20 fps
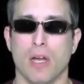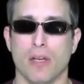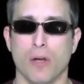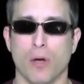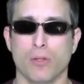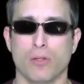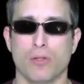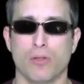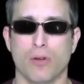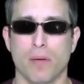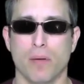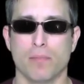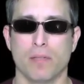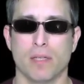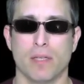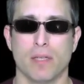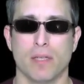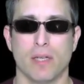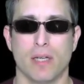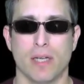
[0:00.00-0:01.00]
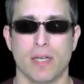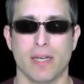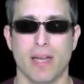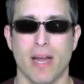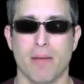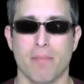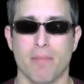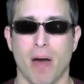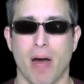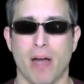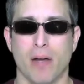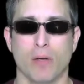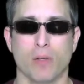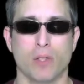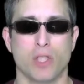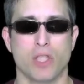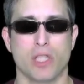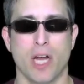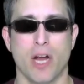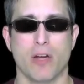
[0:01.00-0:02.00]
NoScript, Netbios
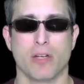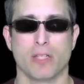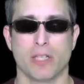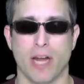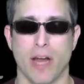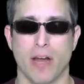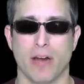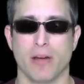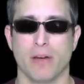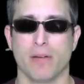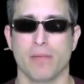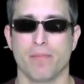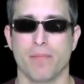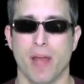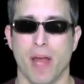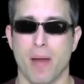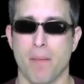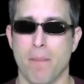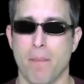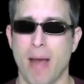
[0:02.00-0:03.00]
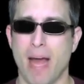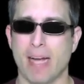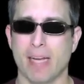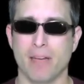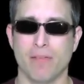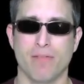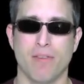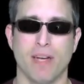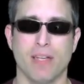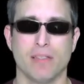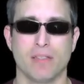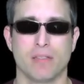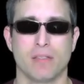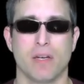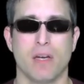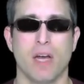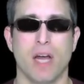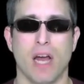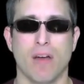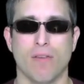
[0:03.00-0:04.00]
Share Scanner, and PacketFence
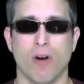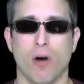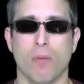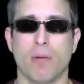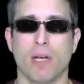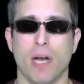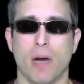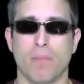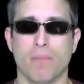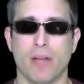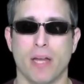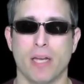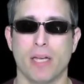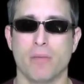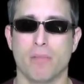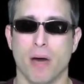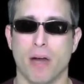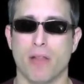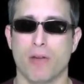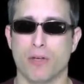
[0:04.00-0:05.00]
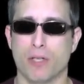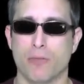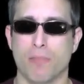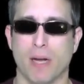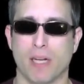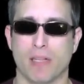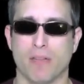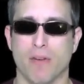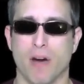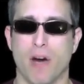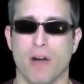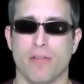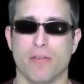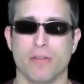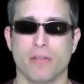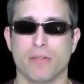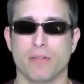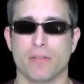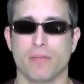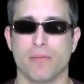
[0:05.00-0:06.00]
have all been updated by their respective
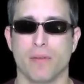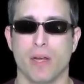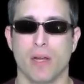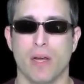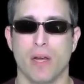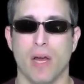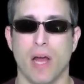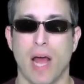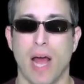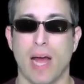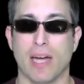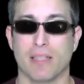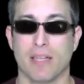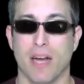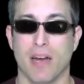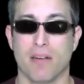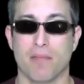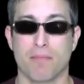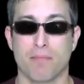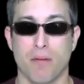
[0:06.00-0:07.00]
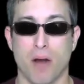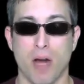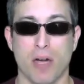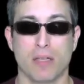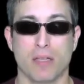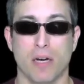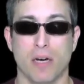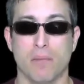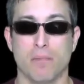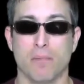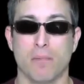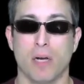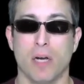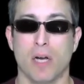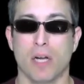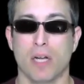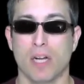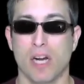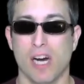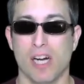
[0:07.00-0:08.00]
authors, as have ProcDump,
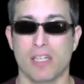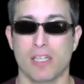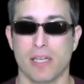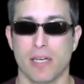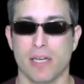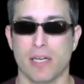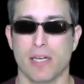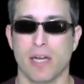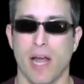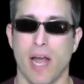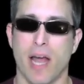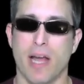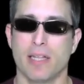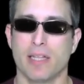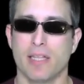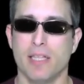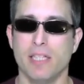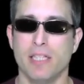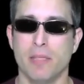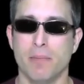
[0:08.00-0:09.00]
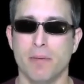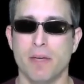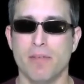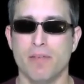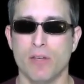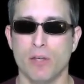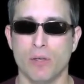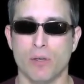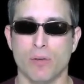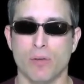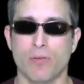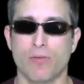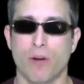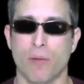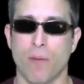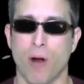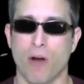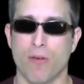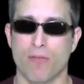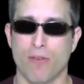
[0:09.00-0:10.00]
Contig, and TCPView
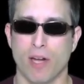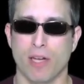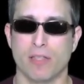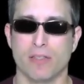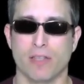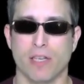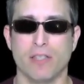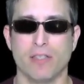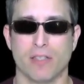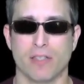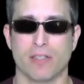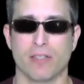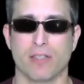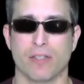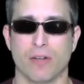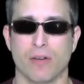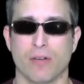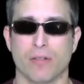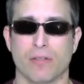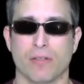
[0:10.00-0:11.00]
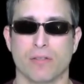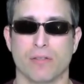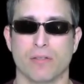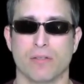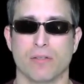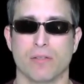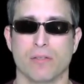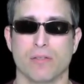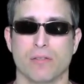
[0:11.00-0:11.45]
from our friends at SysInternals.